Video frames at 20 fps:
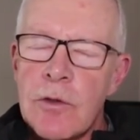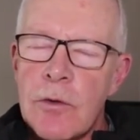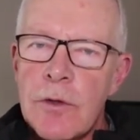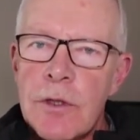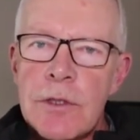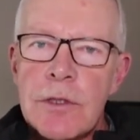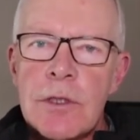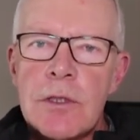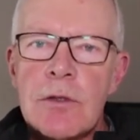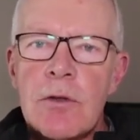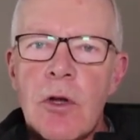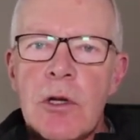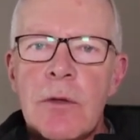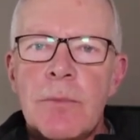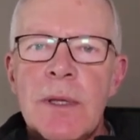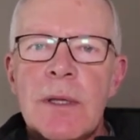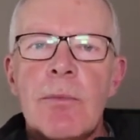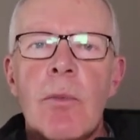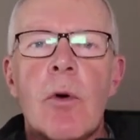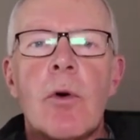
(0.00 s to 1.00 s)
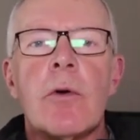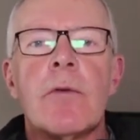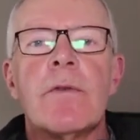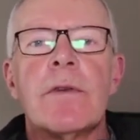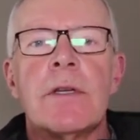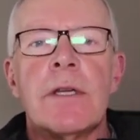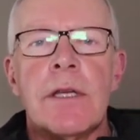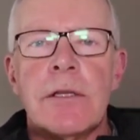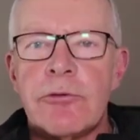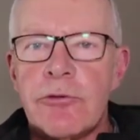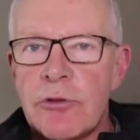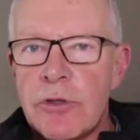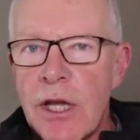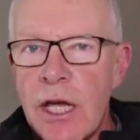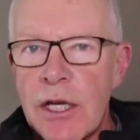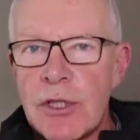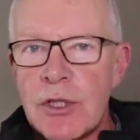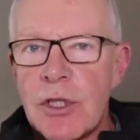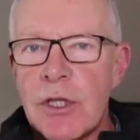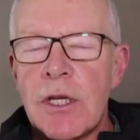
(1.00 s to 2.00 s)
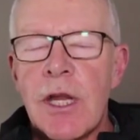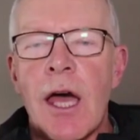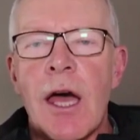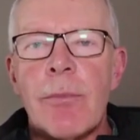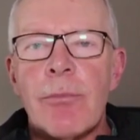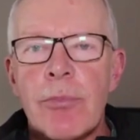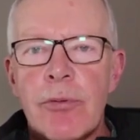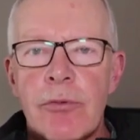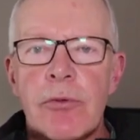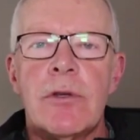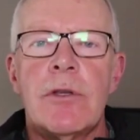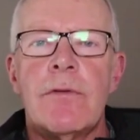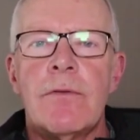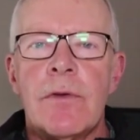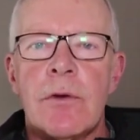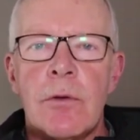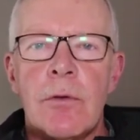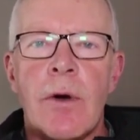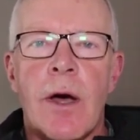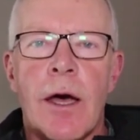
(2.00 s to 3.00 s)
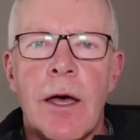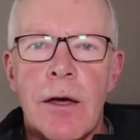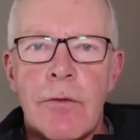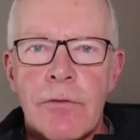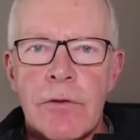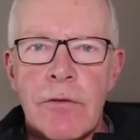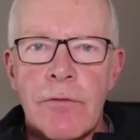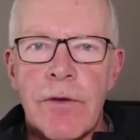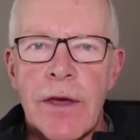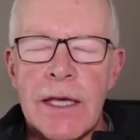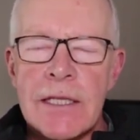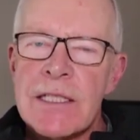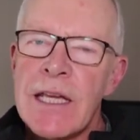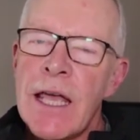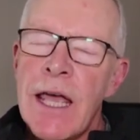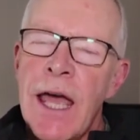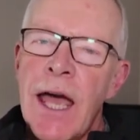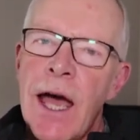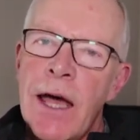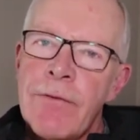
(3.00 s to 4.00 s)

So this is going to be more of an introduction, a preview of the vest.